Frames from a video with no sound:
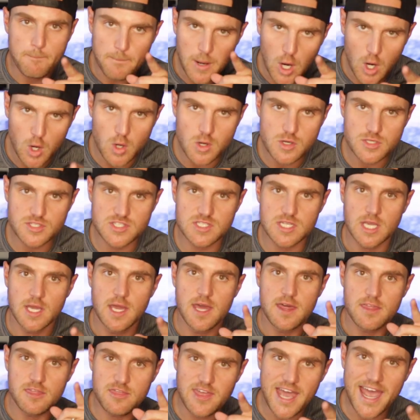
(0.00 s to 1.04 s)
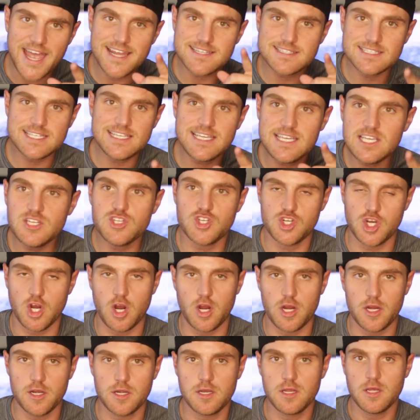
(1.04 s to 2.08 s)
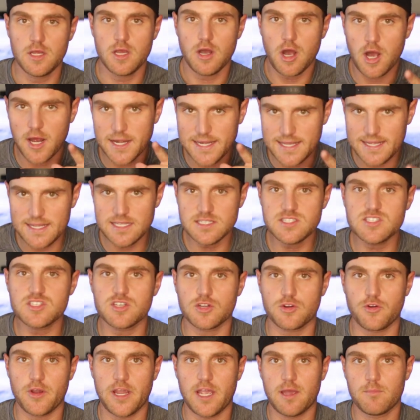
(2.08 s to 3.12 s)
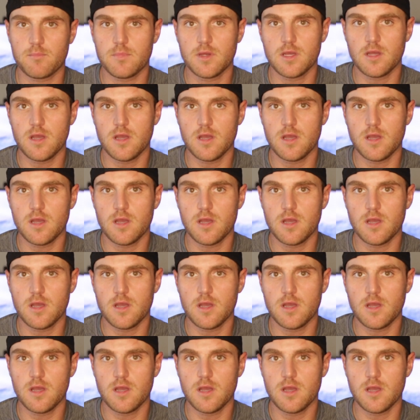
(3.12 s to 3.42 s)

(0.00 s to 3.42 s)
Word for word: post that T-chart on Instagram